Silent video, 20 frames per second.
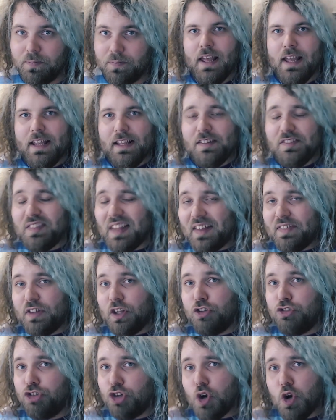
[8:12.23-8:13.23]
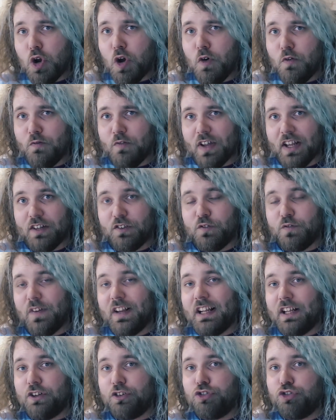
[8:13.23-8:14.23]
He said that Chucklefish
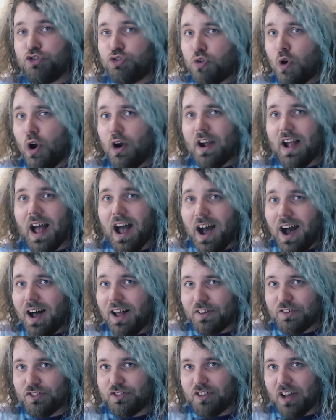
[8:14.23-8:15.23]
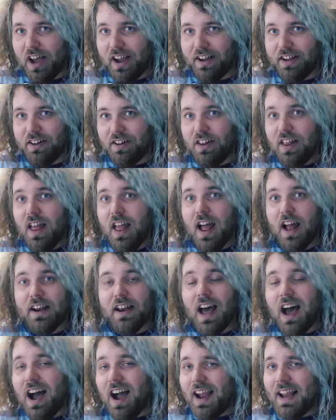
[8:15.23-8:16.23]
think a strong art style and a
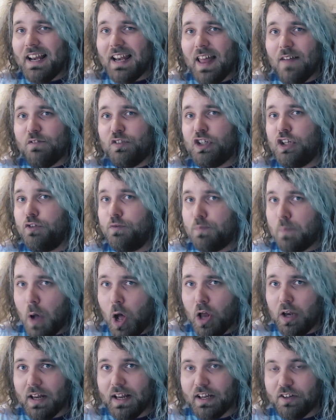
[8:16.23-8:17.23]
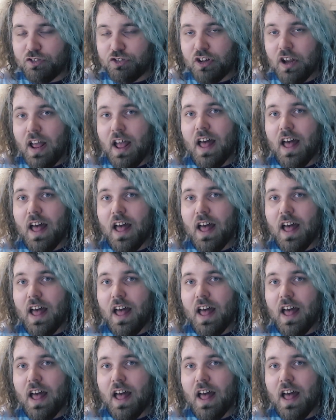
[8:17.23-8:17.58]
high level of polish